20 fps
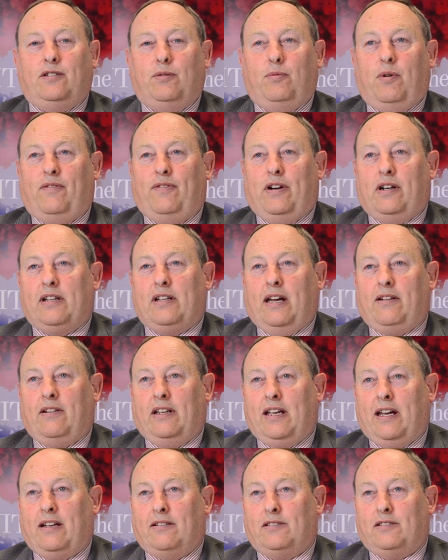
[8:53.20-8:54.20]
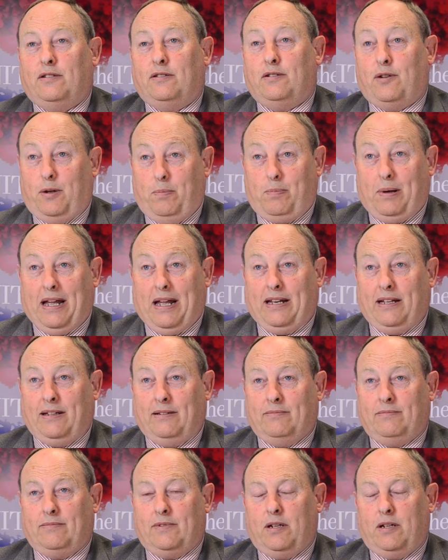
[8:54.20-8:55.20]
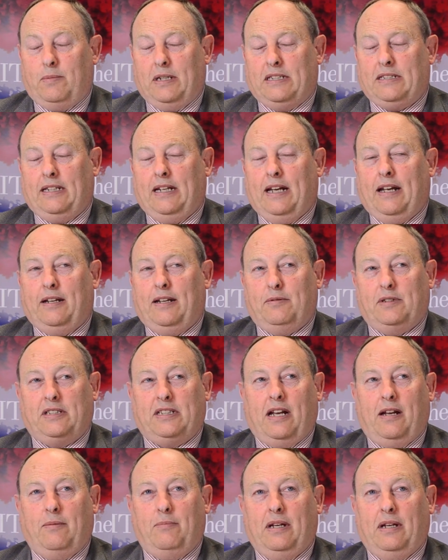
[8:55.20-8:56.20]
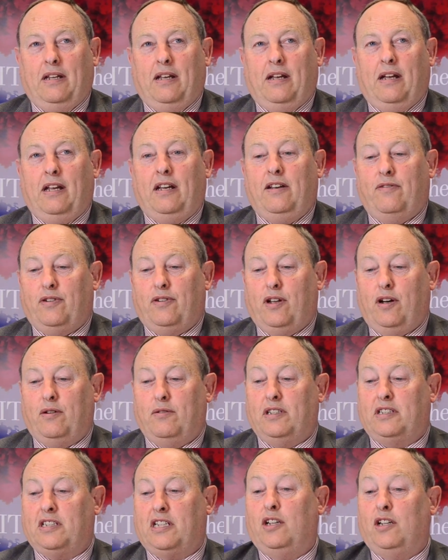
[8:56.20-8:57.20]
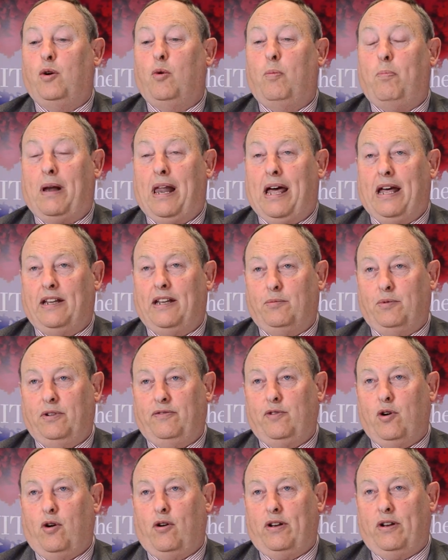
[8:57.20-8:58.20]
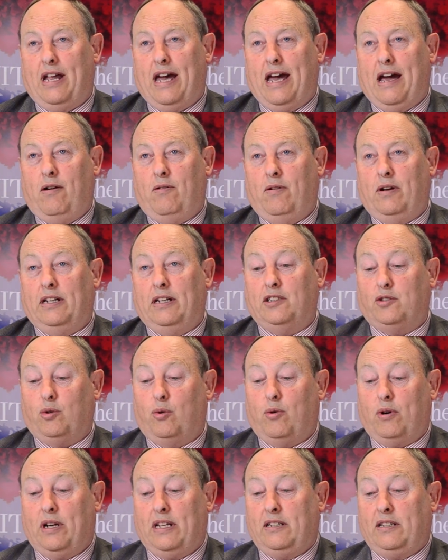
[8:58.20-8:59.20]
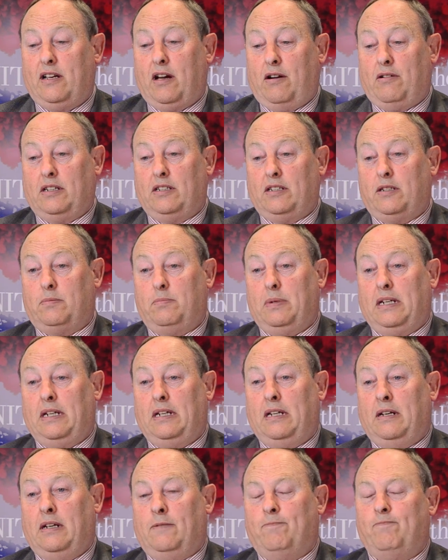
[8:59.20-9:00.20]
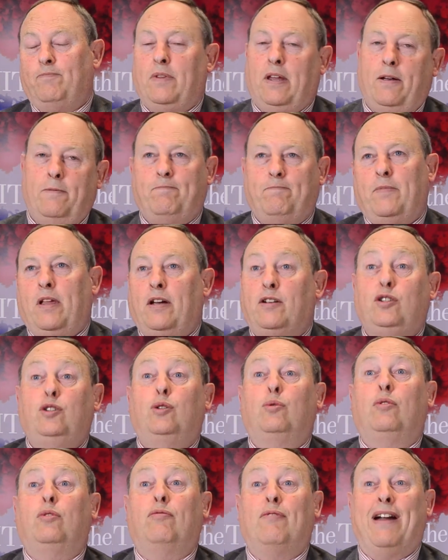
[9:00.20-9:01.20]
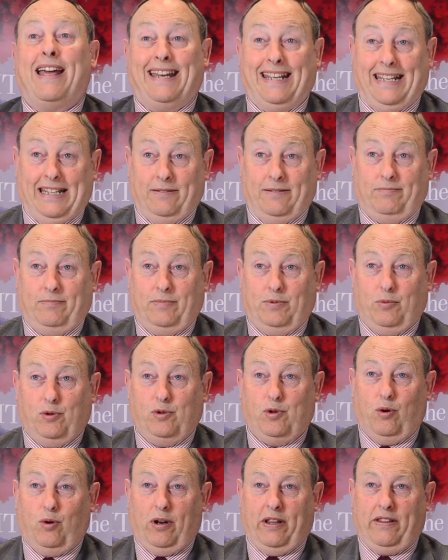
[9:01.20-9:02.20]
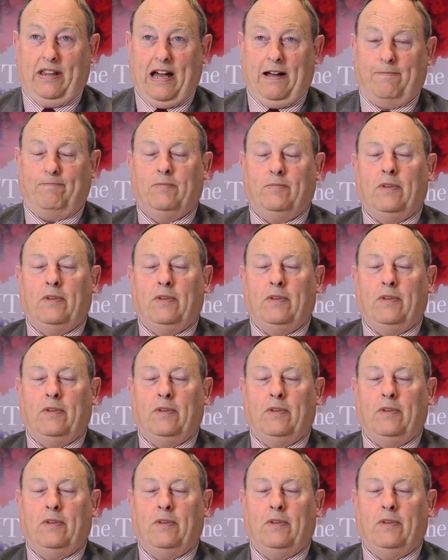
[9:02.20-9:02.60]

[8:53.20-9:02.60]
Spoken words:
to one of our county councillors on the planning committee, and he was telling me that even though the single plan that we've got now is already going to be dual ready, we'll call it that.